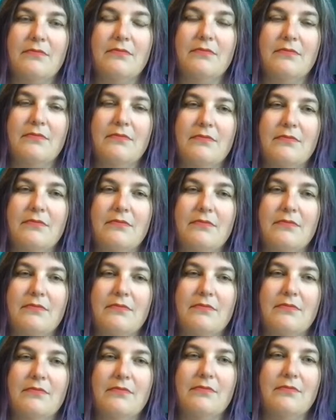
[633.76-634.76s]

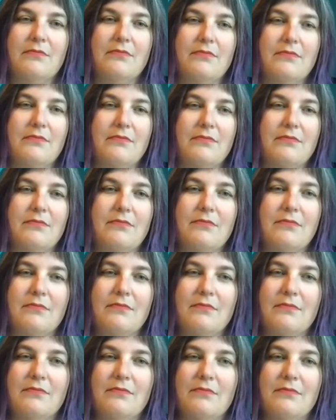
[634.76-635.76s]

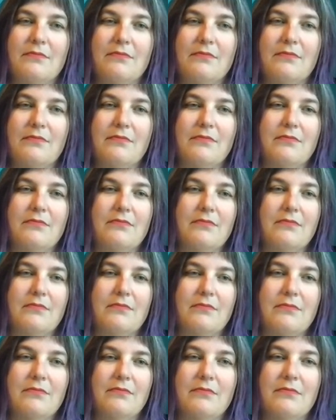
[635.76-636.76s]

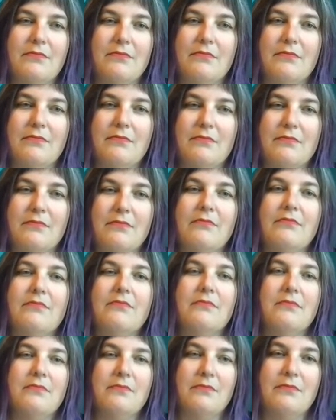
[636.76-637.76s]

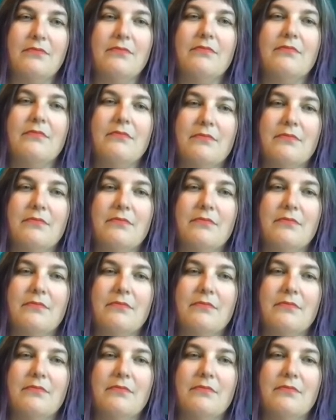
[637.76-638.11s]
(not speaking)